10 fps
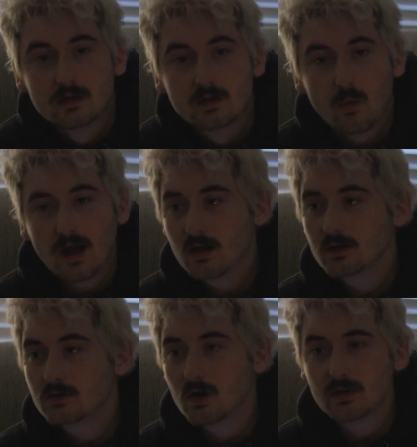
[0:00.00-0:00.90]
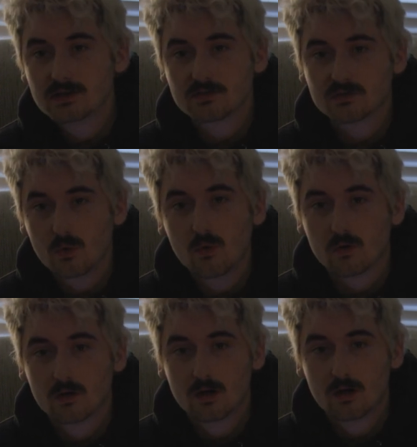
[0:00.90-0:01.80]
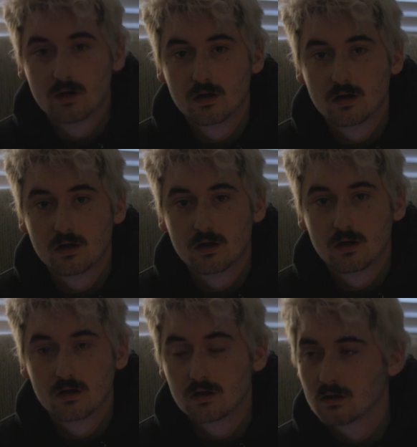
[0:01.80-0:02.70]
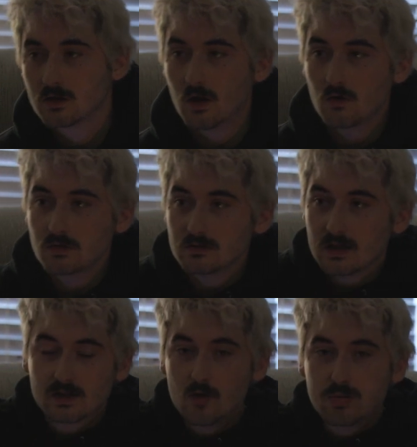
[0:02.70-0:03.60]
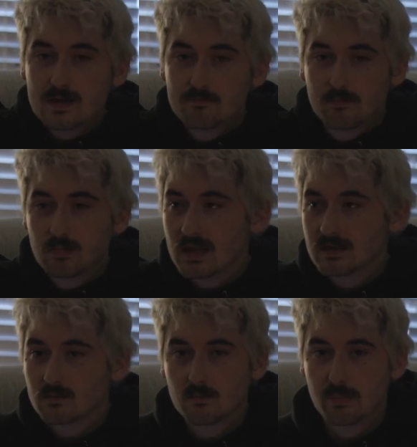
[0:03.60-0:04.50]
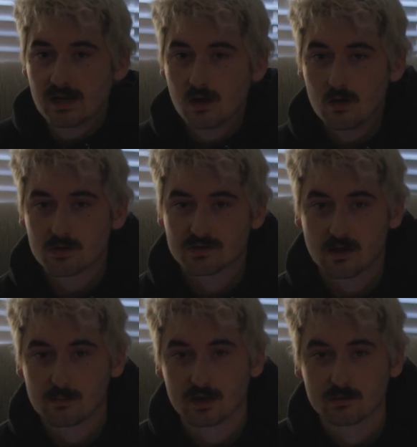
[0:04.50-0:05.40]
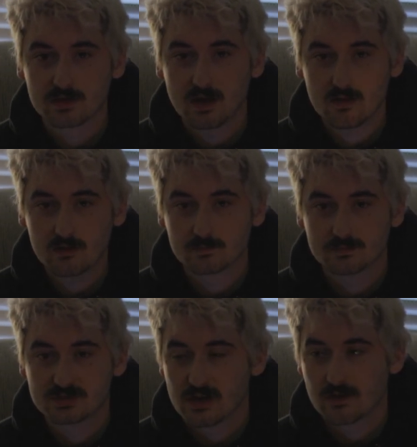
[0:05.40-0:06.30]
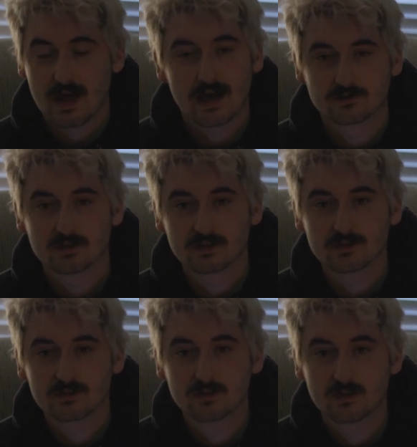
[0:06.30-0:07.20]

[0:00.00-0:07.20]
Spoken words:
Why are you going to school? Go play like bingo or something with the other geriatrics.